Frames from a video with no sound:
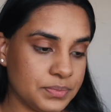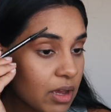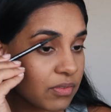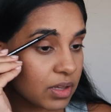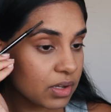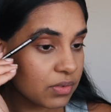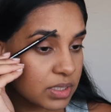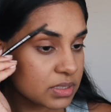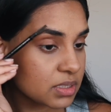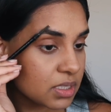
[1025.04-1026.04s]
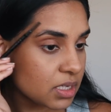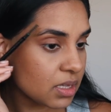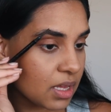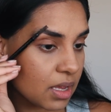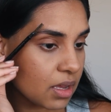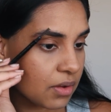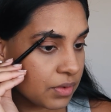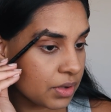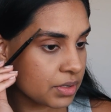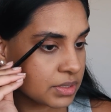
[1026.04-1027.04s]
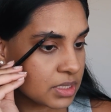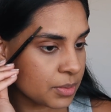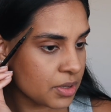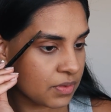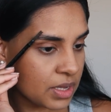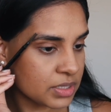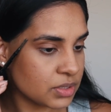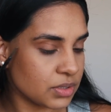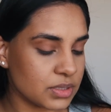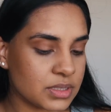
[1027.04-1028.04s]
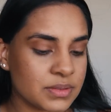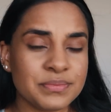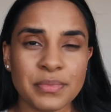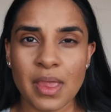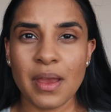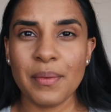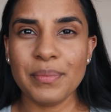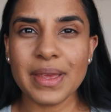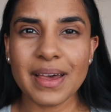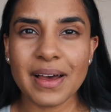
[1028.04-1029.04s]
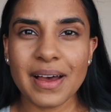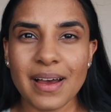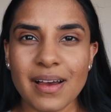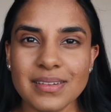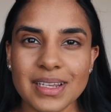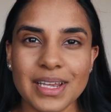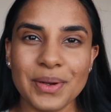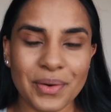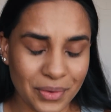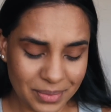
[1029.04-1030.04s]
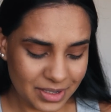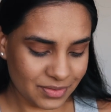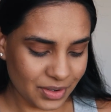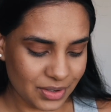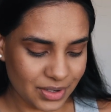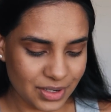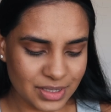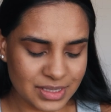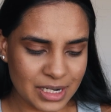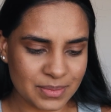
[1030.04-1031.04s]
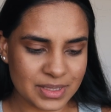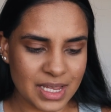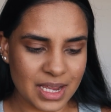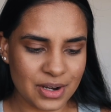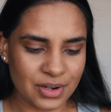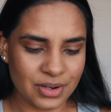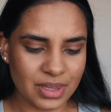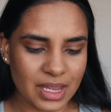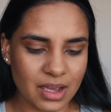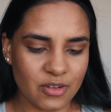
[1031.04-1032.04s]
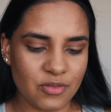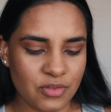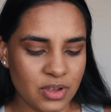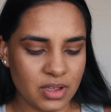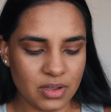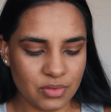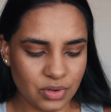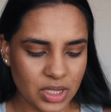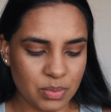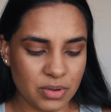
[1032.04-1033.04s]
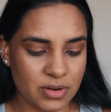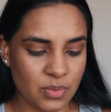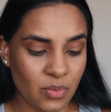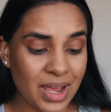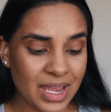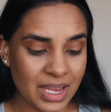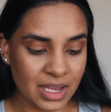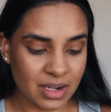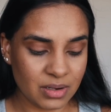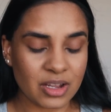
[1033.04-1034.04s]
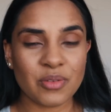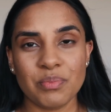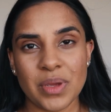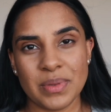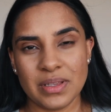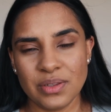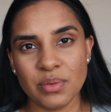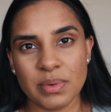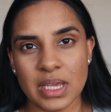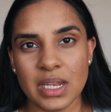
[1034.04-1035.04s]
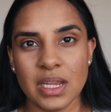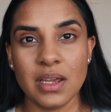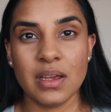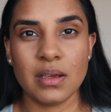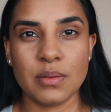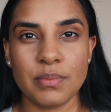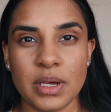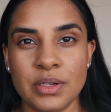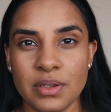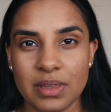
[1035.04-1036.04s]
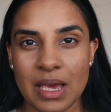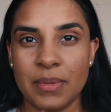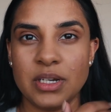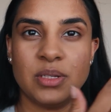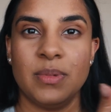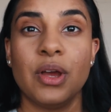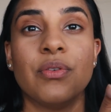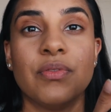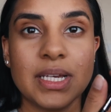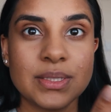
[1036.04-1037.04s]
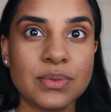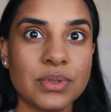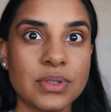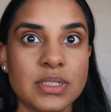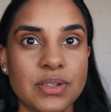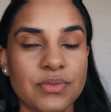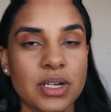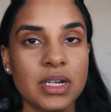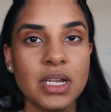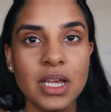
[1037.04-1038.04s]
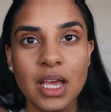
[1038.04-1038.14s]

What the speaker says: I feel like recently, like I've noticed that my face looks bigger in all my photos, and I'm just like, I don't think I've really put on weight, like maybe a little bit, but not that much, that my whole face will look different.